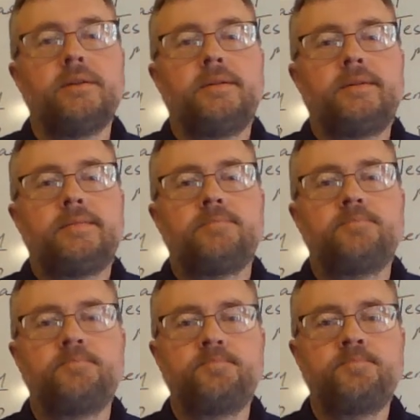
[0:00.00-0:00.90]

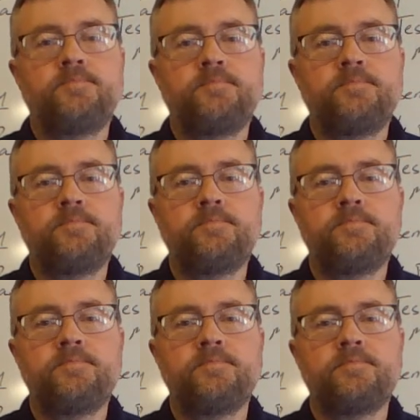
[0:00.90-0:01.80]

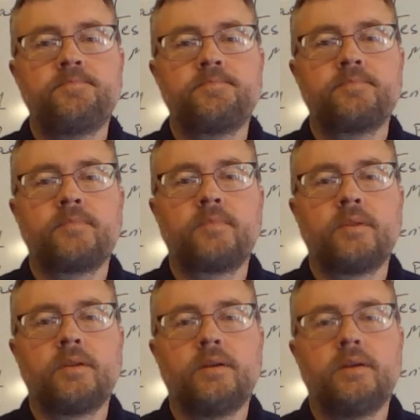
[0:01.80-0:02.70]

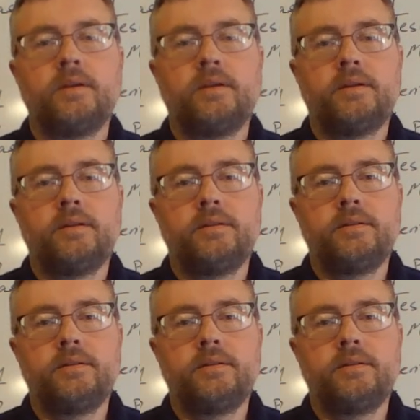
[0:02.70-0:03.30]
No one is speaking in this clip.